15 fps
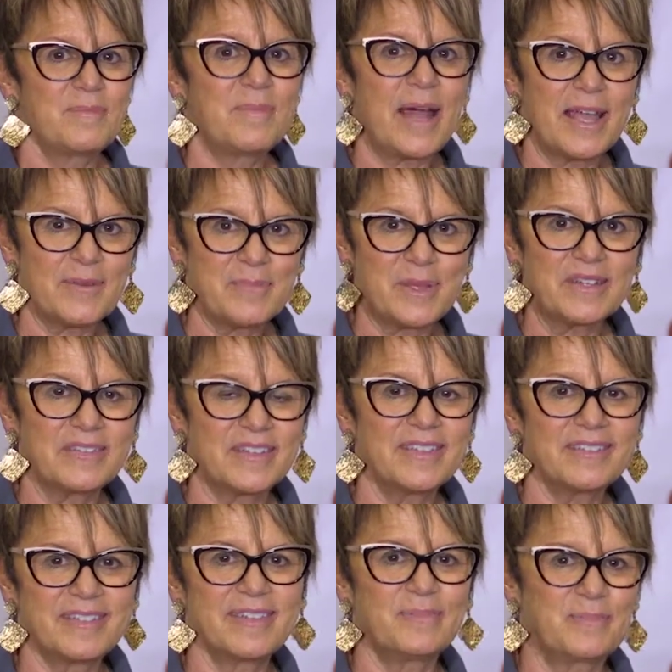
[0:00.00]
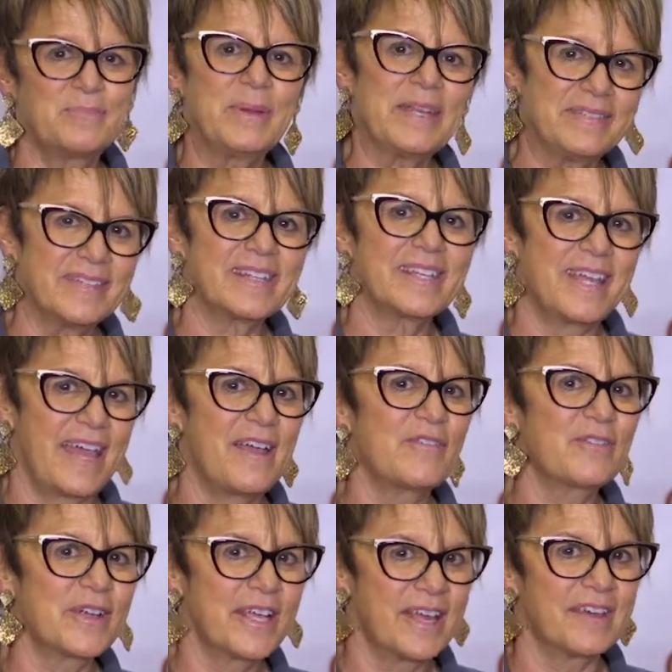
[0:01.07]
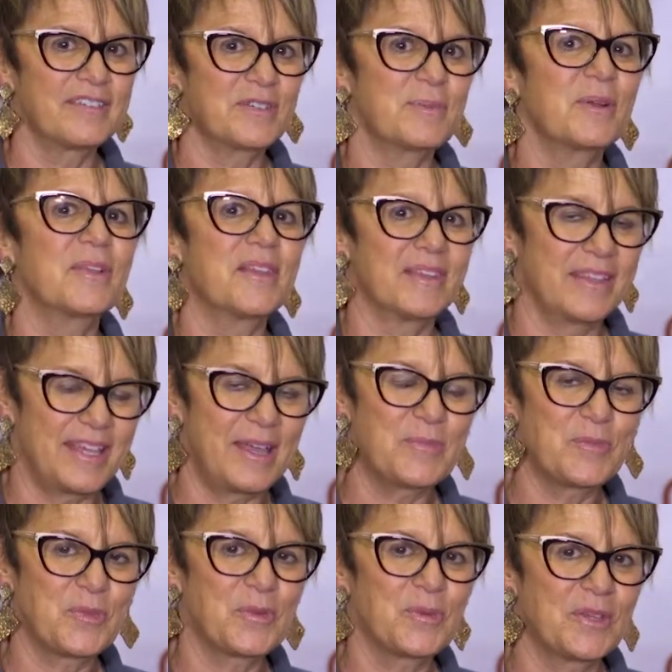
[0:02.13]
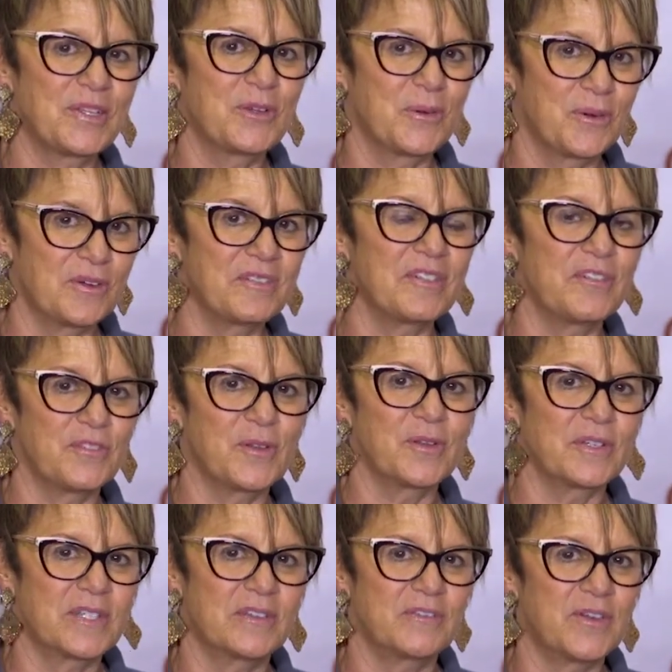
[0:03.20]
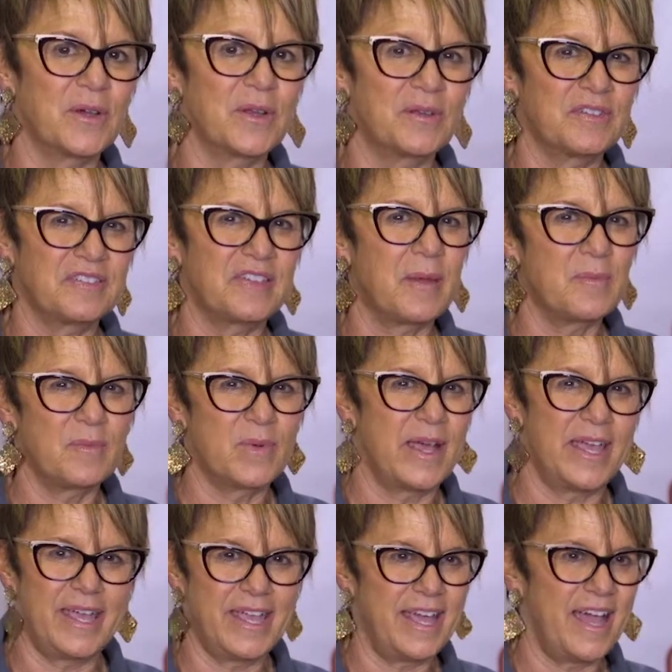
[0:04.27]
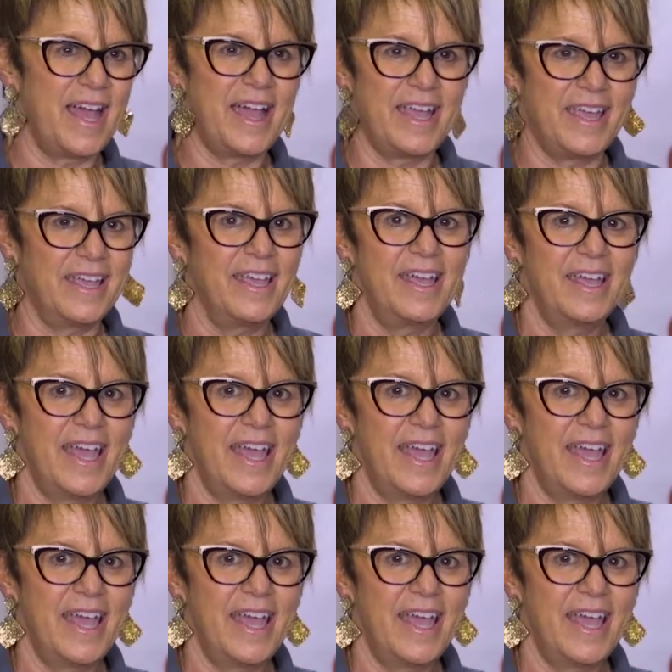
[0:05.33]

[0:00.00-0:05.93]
my business and basically every customer that came through the doors of Fullerton Photo, some way I